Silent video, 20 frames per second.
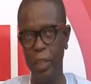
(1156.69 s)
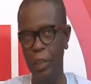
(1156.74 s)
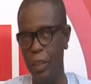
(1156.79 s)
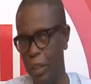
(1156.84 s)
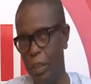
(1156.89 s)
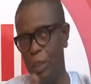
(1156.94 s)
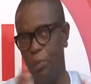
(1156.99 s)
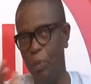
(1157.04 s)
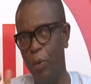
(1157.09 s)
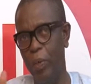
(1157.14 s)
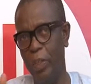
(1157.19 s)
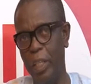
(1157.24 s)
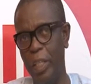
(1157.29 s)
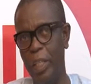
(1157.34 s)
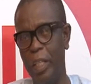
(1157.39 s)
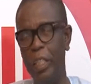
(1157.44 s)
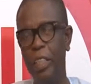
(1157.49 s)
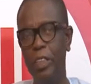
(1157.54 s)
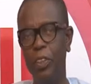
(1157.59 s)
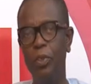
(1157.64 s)
She's more than
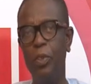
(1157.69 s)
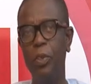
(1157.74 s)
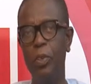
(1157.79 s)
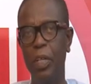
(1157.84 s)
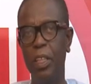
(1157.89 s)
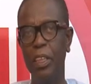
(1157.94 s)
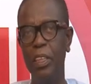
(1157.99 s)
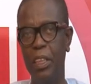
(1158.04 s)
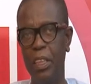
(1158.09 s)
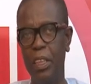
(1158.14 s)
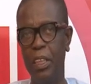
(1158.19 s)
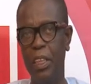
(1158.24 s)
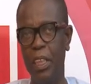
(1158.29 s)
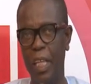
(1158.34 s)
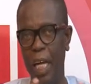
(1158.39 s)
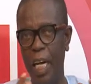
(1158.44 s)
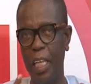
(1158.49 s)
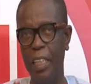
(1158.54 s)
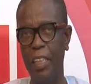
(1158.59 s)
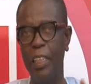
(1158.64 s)
a historian, she's an
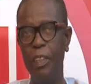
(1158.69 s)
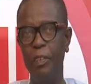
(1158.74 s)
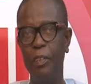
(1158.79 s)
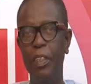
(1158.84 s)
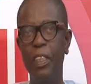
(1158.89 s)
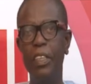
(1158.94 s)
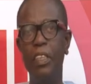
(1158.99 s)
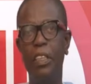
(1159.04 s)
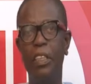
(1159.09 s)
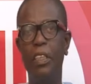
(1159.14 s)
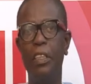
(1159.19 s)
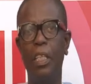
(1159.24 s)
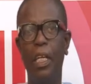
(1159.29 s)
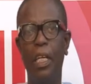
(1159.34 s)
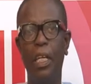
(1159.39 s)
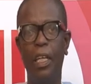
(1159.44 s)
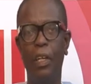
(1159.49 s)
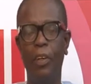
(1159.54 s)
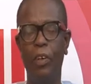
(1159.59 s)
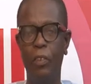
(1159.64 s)
activist,
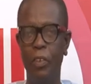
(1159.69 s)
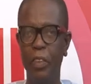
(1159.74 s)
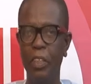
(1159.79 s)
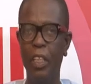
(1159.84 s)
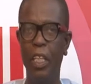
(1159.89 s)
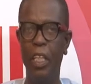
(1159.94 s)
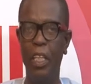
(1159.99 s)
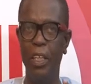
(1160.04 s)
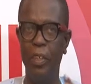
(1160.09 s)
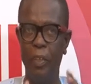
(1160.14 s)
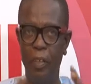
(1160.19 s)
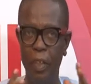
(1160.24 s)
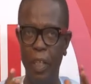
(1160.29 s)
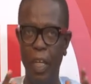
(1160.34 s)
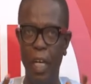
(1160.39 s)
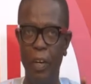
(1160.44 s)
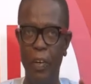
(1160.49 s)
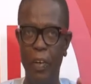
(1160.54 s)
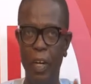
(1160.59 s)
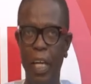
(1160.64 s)
uh, originally
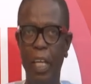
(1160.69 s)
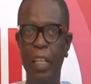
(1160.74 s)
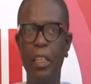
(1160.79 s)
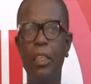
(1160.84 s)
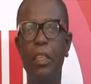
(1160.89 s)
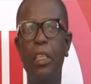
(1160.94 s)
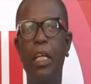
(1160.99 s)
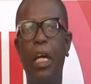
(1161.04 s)
Hungarian,